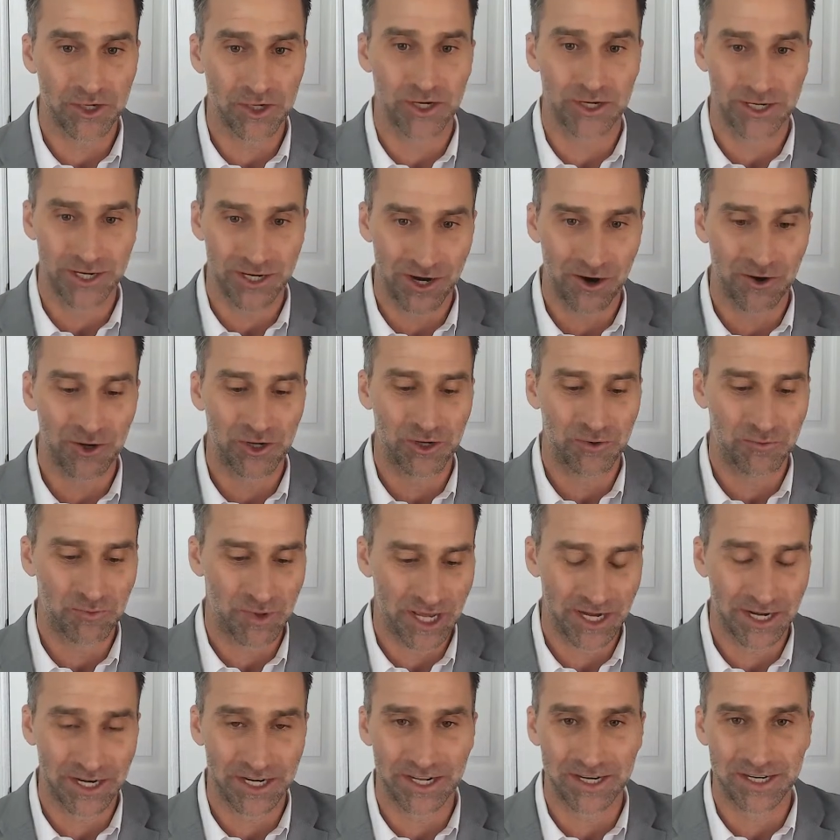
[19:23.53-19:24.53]
You've
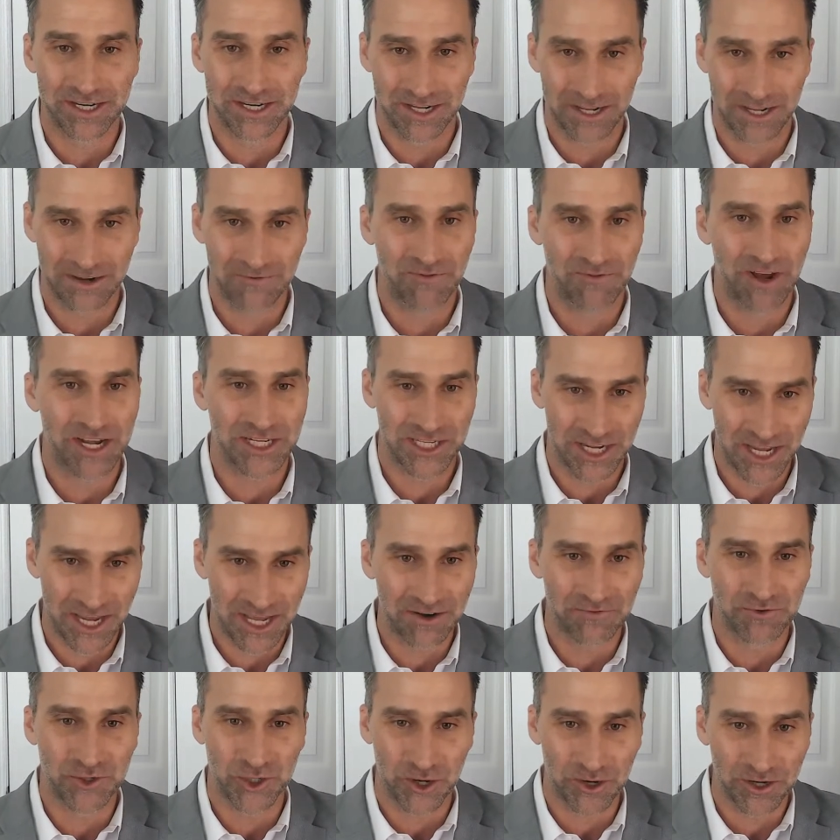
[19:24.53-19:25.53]
been an
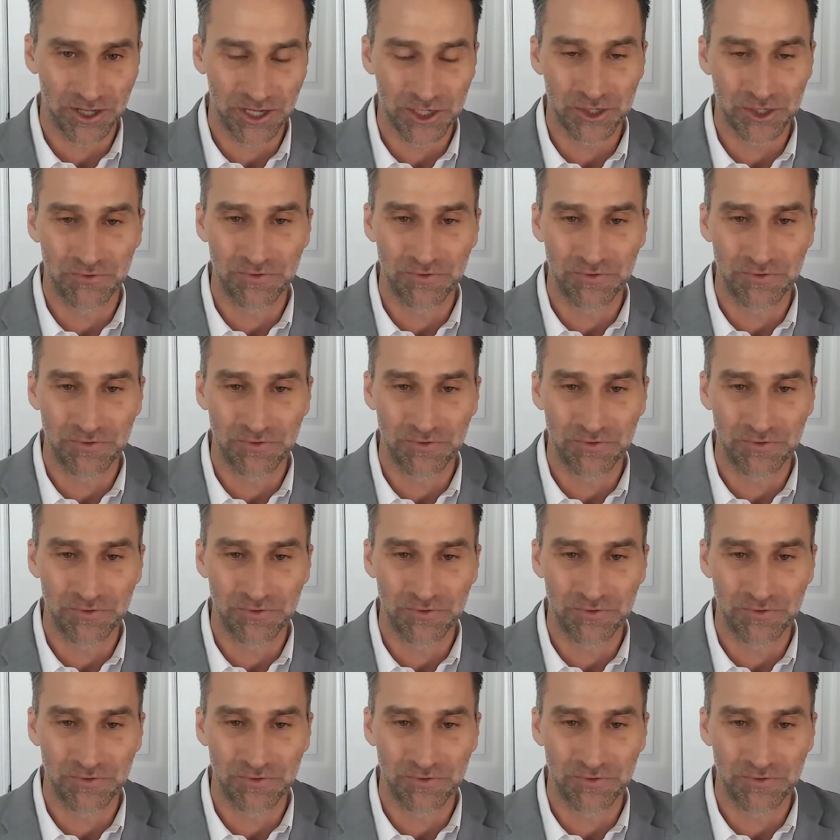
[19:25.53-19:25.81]
investigative journalist.